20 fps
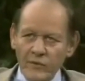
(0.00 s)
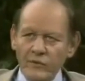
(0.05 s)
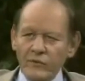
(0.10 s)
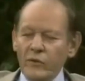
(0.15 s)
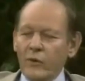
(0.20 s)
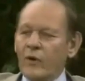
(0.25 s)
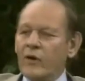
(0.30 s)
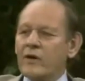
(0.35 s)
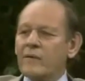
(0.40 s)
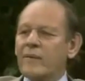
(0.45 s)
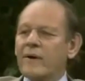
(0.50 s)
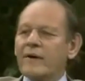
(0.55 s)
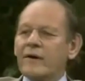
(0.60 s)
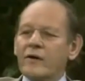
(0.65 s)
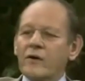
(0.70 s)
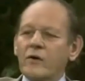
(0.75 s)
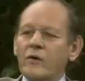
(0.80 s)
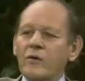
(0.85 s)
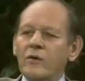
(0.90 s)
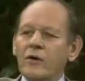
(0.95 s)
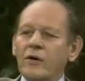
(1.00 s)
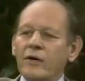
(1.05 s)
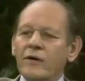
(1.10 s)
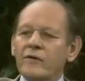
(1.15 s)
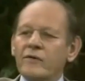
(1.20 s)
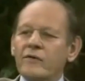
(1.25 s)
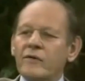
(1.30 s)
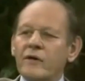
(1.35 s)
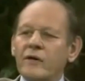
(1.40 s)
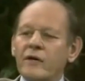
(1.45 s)
When you talk about a
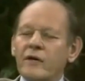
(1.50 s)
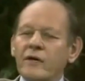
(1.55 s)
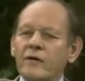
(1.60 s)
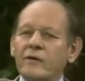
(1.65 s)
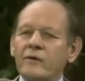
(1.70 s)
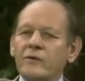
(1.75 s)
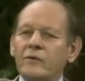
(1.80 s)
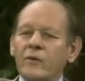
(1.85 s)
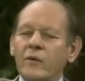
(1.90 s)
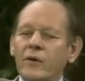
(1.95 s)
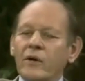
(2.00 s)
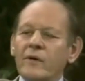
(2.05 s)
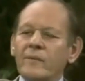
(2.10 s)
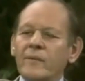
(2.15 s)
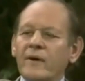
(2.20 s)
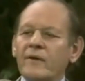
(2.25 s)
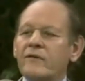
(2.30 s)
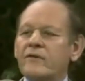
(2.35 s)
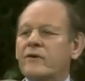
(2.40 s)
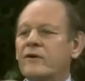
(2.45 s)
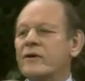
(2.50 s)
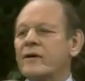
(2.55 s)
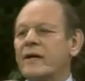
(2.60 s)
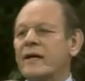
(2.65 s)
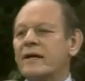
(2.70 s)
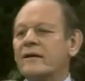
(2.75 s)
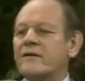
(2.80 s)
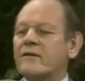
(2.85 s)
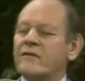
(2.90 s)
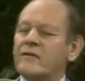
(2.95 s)
cause, you talk about
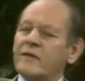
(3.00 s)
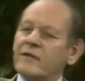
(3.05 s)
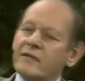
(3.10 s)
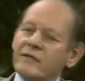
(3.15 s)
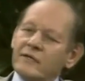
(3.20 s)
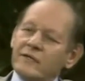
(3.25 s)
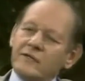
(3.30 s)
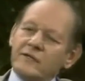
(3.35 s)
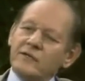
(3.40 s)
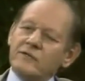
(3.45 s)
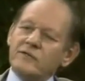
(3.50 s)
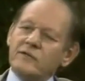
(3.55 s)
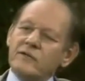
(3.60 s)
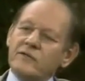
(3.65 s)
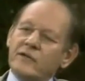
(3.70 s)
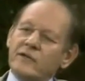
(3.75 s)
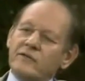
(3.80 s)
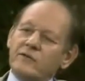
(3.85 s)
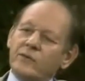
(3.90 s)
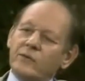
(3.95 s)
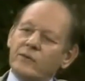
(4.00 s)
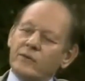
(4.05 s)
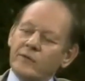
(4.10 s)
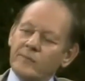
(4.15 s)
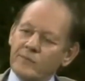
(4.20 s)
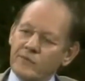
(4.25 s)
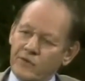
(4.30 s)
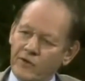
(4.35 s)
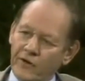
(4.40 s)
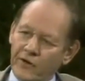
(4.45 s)
certain antecedent conditions that you
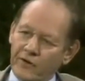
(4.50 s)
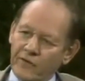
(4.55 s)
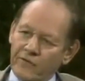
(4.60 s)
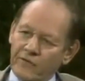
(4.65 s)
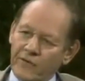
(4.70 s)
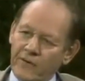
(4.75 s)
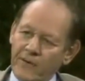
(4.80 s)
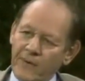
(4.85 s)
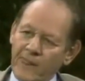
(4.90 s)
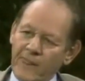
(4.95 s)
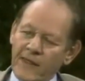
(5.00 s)
can observe.